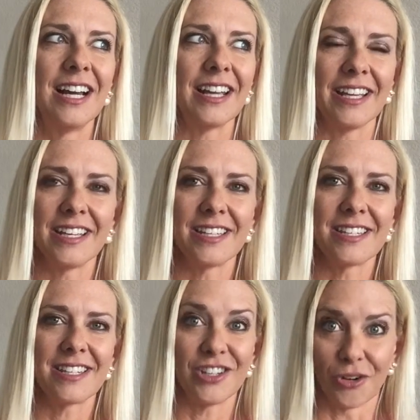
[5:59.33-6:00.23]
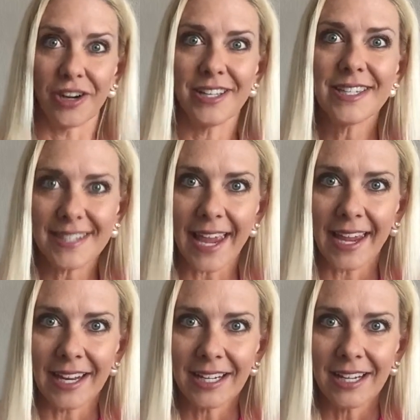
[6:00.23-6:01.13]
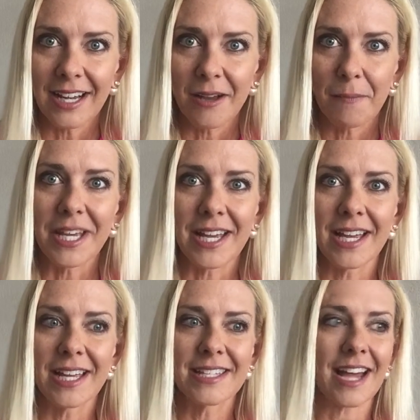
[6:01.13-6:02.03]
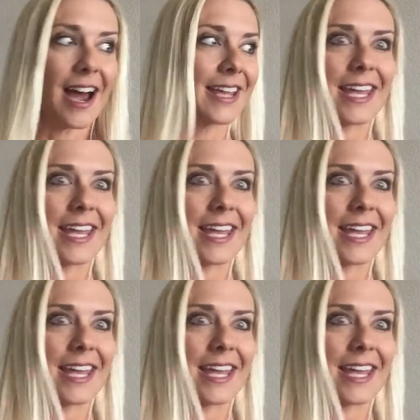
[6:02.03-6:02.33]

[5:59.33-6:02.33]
is, you're insane, because I